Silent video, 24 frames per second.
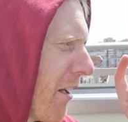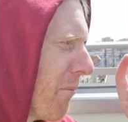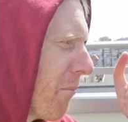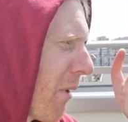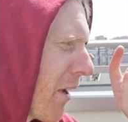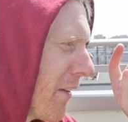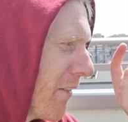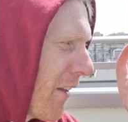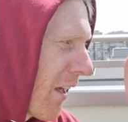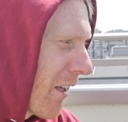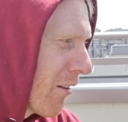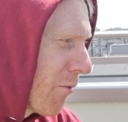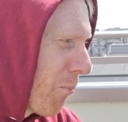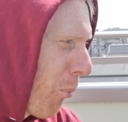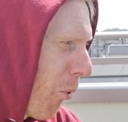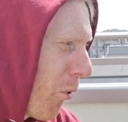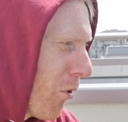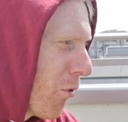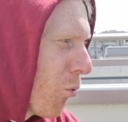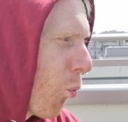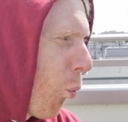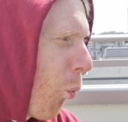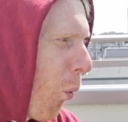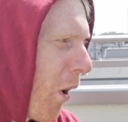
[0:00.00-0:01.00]
then my next
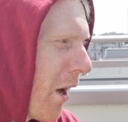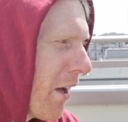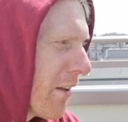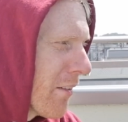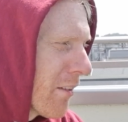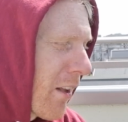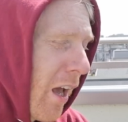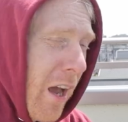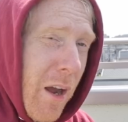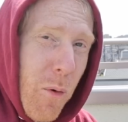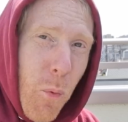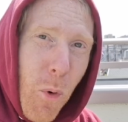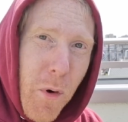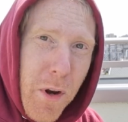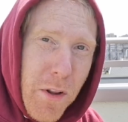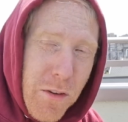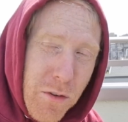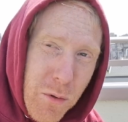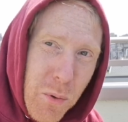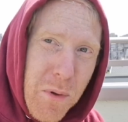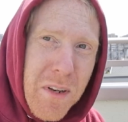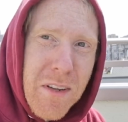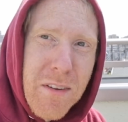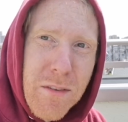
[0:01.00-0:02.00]
point was I
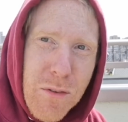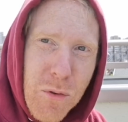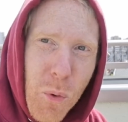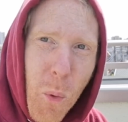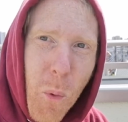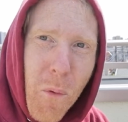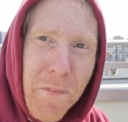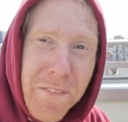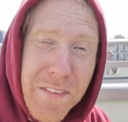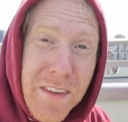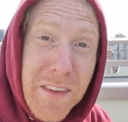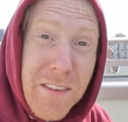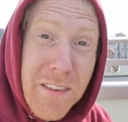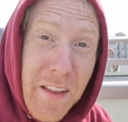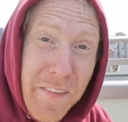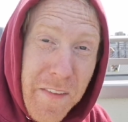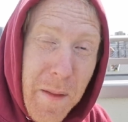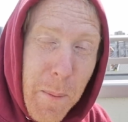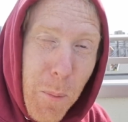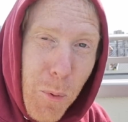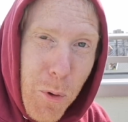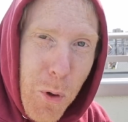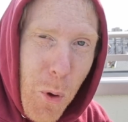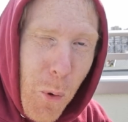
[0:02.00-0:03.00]
wanted to install the
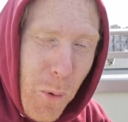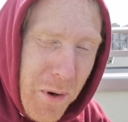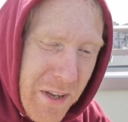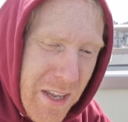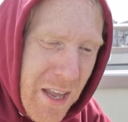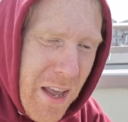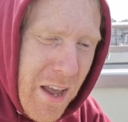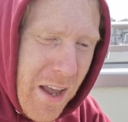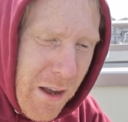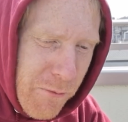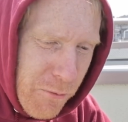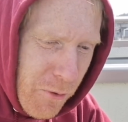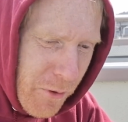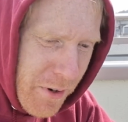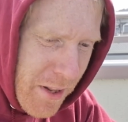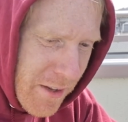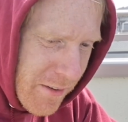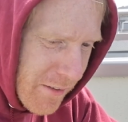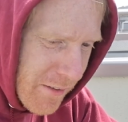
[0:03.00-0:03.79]
ZWEAF on